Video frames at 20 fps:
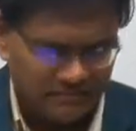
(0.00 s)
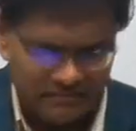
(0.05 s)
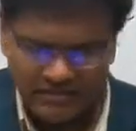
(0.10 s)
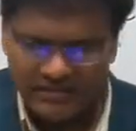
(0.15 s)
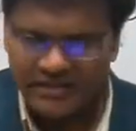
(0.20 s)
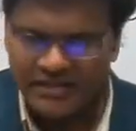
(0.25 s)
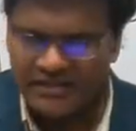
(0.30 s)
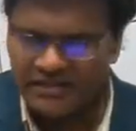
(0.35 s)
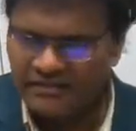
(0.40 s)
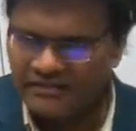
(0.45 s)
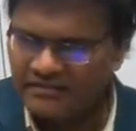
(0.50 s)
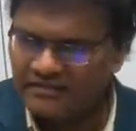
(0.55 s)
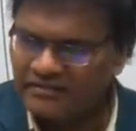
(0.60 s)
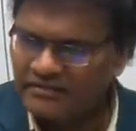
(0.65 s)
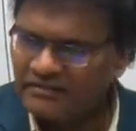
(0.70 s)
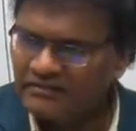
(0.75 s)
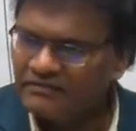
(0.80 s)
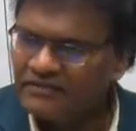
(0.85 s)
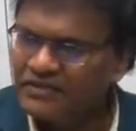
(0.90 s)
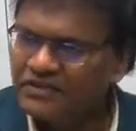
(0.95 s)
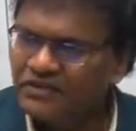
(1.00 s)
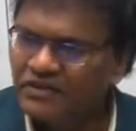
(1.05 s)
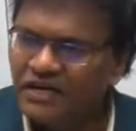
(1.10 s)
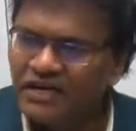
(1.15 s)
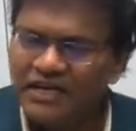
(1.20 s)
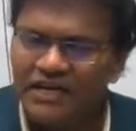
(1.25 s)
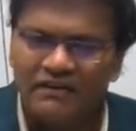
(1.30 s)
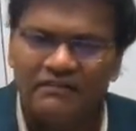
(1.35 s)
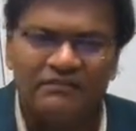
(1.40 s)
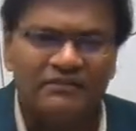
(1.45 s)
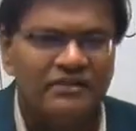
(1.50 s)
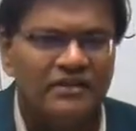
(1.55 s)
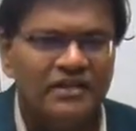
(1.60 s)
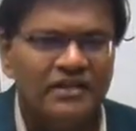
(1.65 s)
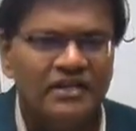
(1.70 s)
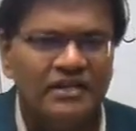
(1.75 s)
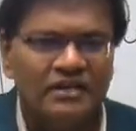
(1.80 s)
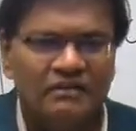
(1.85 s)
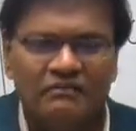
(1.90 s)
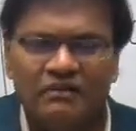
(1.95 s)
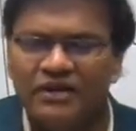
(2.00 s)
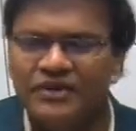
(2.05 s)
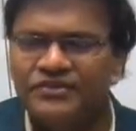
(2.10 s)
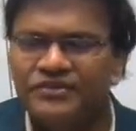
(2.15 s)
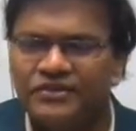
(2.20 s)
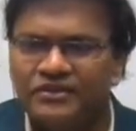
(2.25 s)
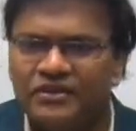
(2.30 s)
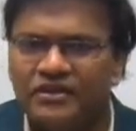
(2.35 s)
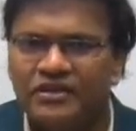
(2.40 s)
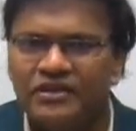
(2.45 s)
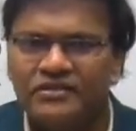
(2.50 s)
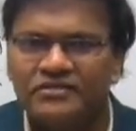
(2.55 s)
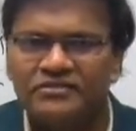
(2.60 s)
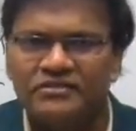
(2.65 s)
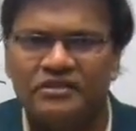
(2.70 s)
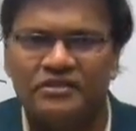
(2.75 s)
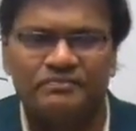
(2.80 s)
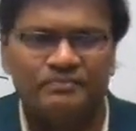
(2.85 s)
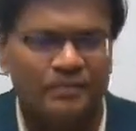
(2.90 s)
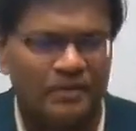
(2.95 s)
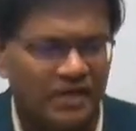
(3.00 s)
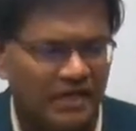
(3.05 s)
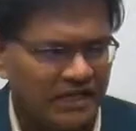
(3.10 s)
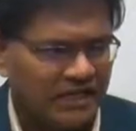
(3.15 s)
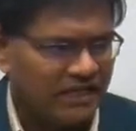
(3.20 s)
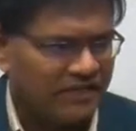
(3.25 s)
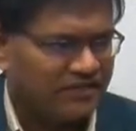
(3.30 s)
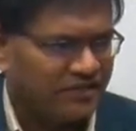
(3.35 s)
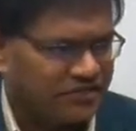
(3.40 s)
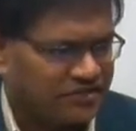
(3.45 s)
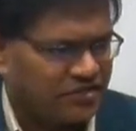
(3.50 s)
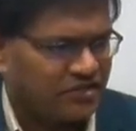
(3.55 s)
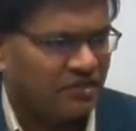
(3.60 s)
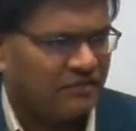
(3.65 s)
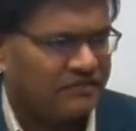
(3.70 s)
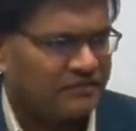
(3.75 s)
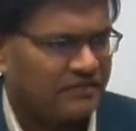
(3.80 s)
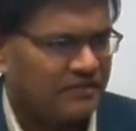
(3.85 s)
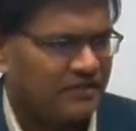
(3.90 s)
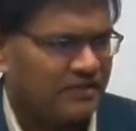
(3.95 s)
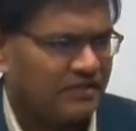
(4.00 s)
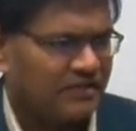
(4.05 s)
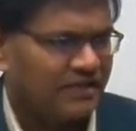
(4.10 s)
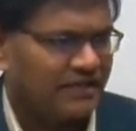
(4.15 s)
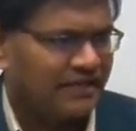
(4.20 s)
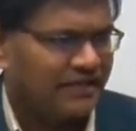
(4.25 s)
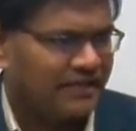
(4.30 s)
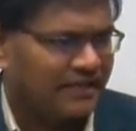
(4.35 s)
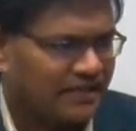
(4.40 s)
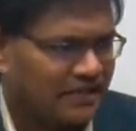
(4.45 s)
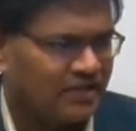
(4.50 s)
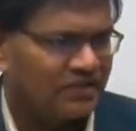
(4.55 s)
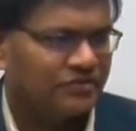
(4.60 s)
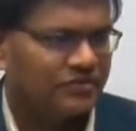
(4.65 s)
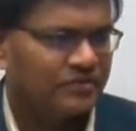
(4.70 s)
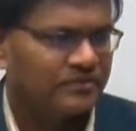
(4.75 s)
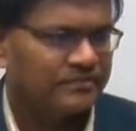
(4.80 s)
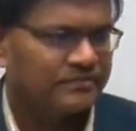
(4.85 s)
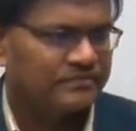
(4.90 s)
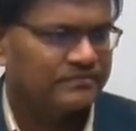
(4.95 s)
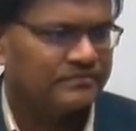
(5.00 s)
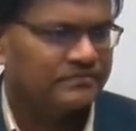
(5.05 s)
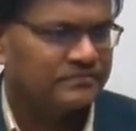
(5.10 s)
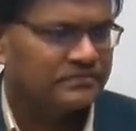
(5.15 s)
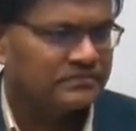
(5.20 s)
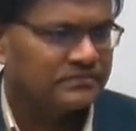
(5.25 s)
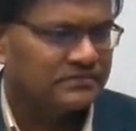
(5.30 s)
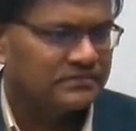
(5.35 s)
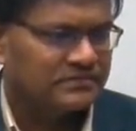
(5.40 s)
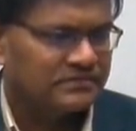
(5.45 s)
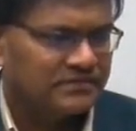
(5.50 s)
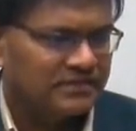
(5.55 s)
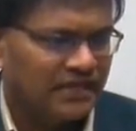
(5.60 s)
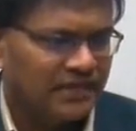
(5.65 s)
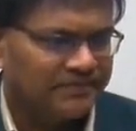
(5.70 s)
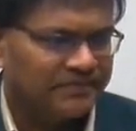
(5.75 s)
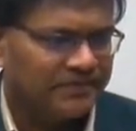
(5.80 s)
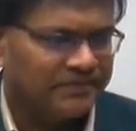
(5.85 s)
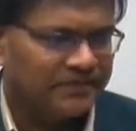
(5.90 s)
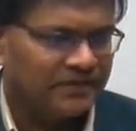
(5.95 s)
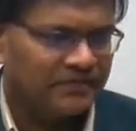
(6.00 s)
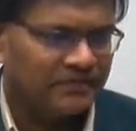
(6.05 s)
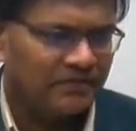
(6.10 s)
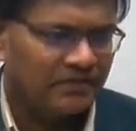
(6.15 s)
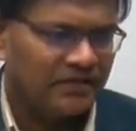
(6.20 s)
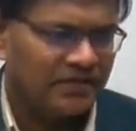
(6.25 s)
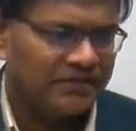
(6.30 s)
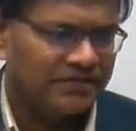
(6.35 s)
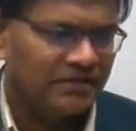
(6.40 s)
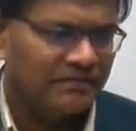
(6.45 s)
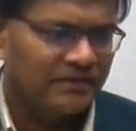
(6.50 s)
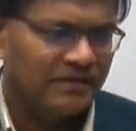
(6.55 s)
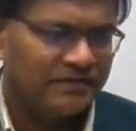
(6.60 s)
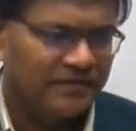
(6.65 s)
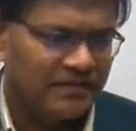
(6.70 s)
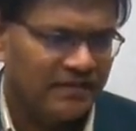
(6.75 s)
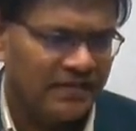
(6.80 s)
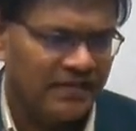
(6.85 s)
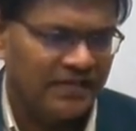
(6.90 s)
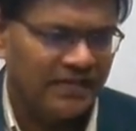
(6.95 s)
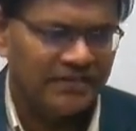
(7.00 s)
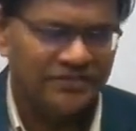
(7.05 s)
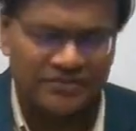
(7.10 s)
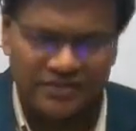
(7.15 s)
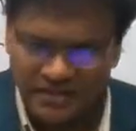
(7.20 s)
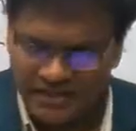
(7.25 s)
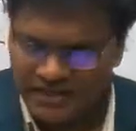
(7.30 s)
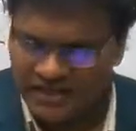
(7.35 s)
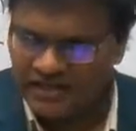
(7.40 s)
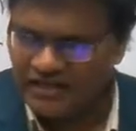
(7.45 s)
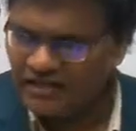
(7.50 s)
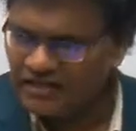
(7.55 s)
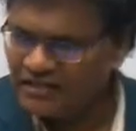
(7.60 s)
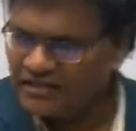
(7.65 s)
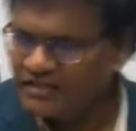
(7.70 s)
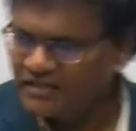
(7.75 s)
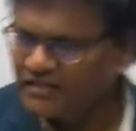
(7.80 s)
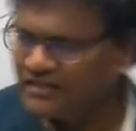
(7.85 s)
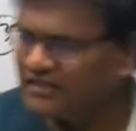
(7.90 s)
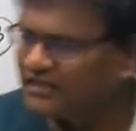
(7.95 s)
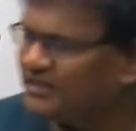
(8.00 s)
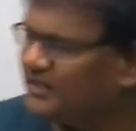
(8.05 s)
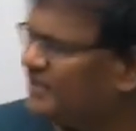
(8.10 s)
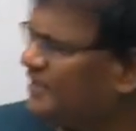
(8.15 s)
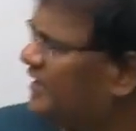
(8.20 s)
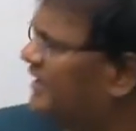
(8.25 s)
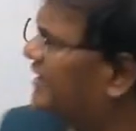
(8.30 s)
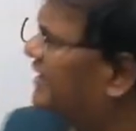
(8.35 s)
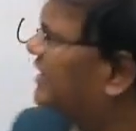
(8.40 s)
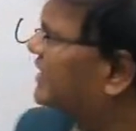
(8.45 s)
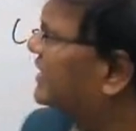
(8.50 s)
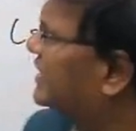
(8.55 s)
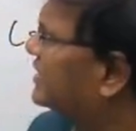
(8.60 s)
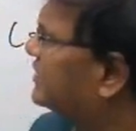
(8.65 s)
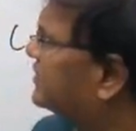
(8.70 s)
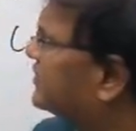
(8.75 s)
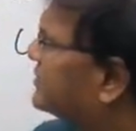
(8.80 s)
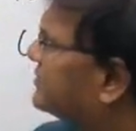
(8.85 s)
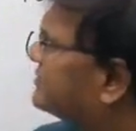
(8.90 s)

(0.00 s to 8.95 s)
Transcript: We do not have what is called corporatization of agriculture. Absence of coordination between the industry and agriculture.